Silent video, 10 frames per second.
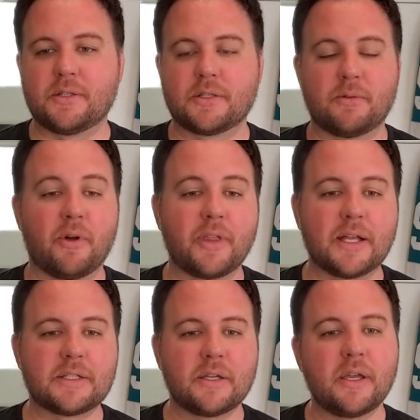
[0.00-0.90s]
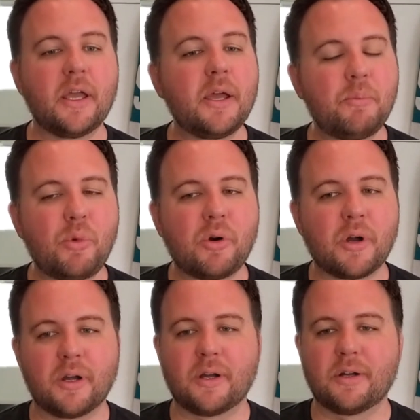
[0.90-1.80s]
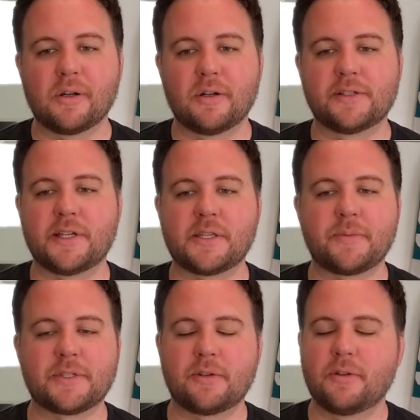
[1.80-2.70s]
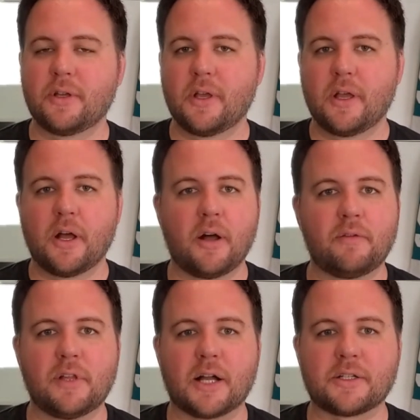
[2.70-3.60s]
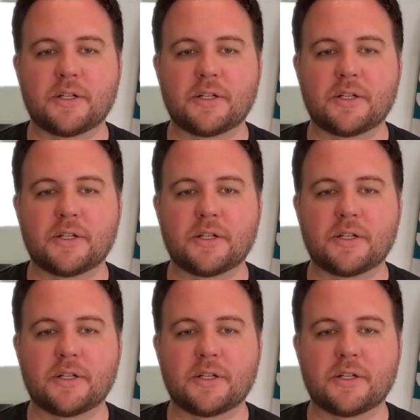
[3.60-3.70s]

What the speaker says: So all that and more on today's episode of Locked On